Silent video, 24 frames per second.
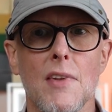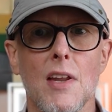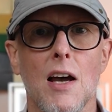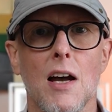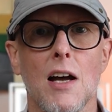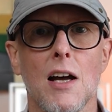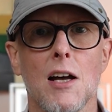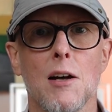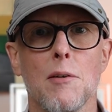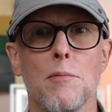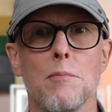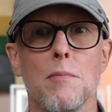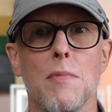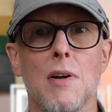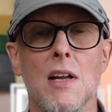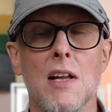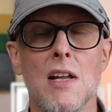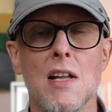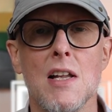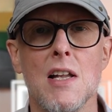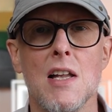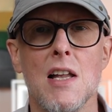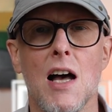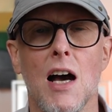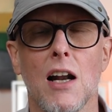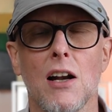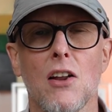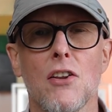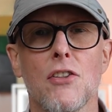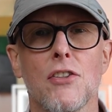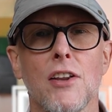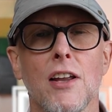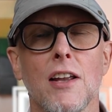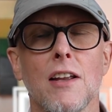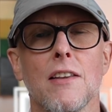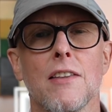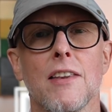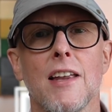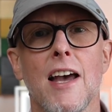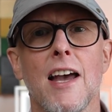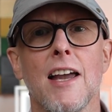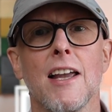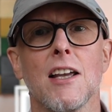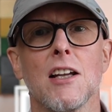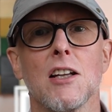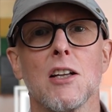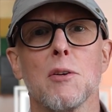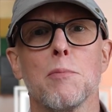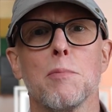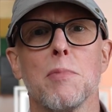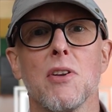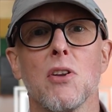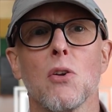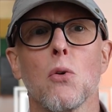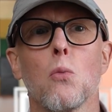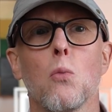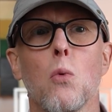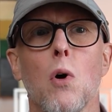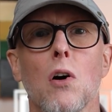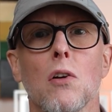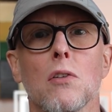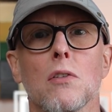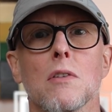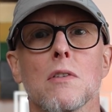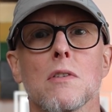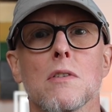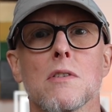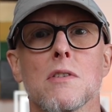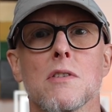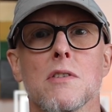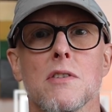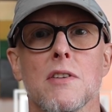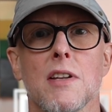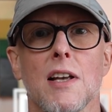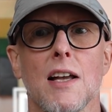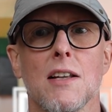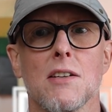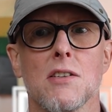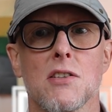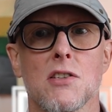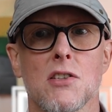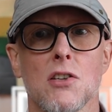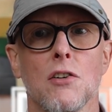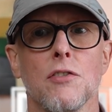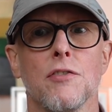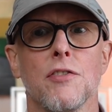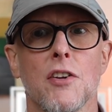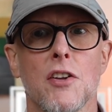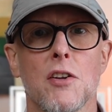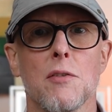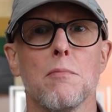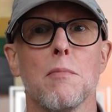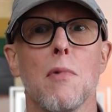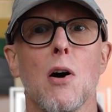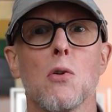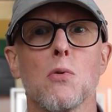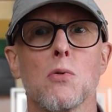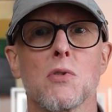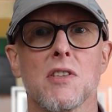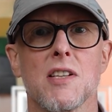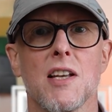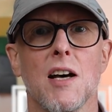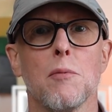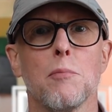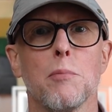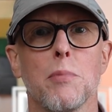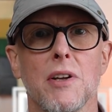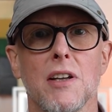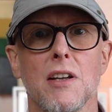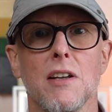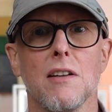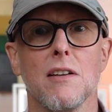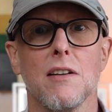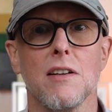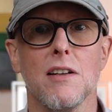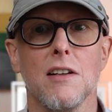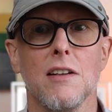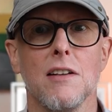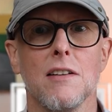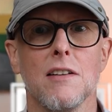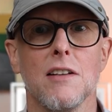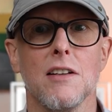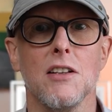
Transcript: Um, and I think they're going to be the ones that suffer the most, that being the,